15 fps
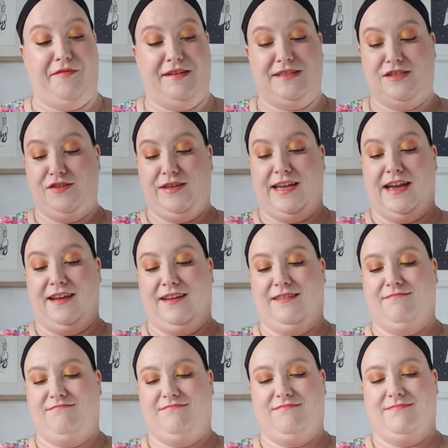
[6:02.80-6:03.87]
of it, so
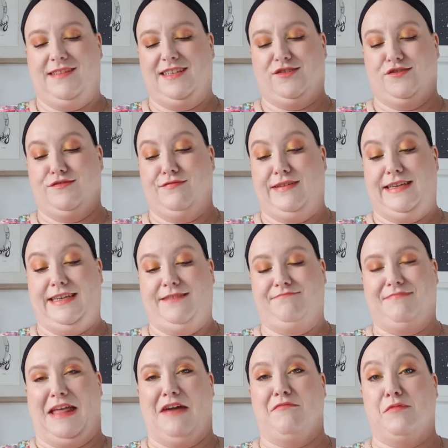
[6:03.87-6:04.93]
it doesn't really
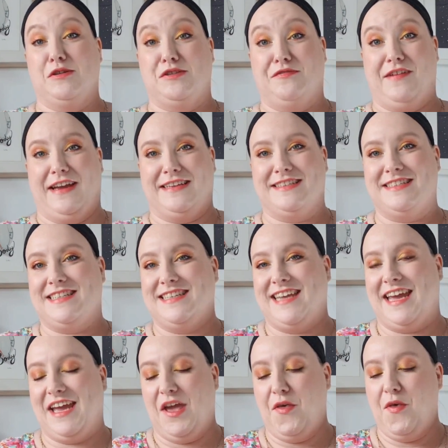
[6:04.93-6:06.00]
have much effect
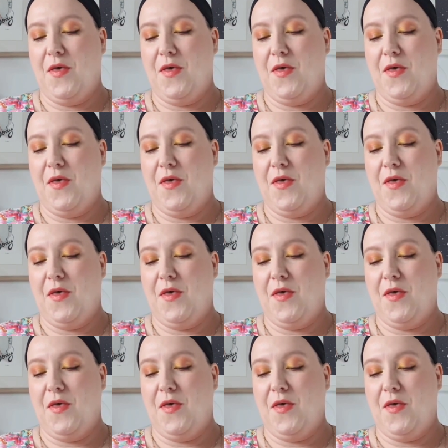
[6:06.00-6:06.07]
today.